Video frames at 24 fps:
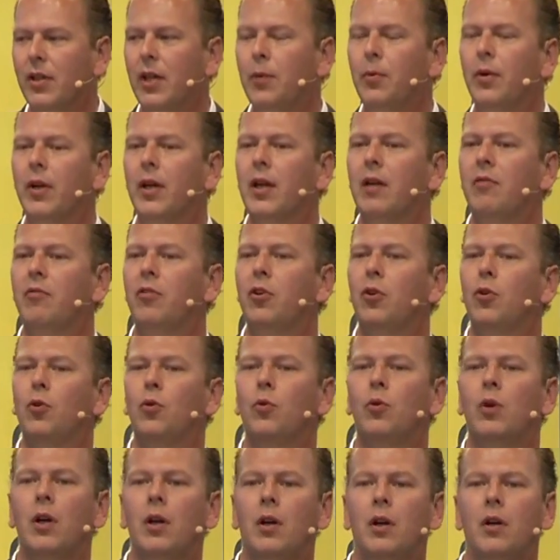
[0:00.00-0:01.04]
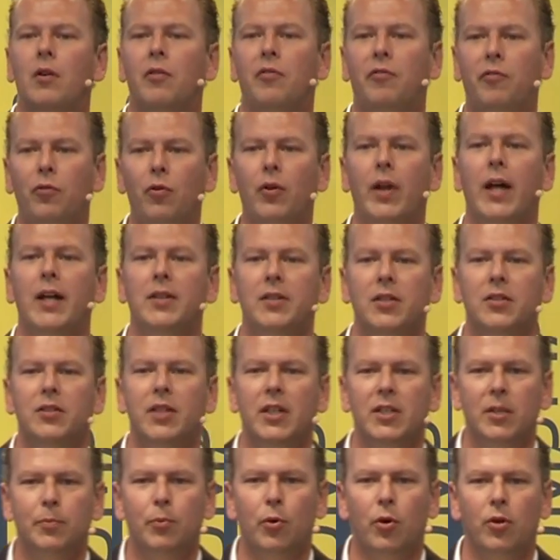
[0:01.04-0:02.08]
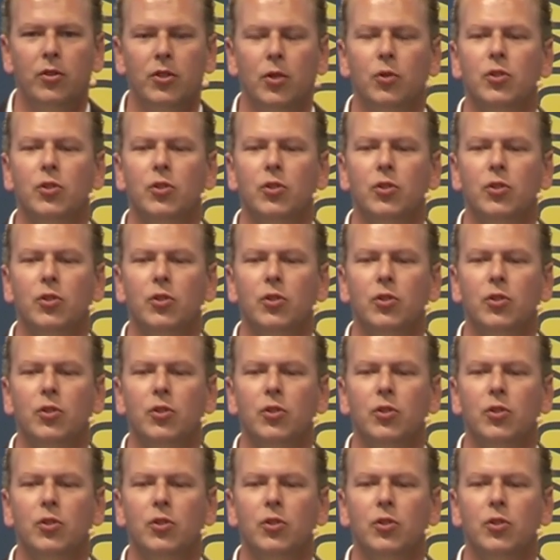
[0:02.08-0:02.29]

they will give you full ACC support.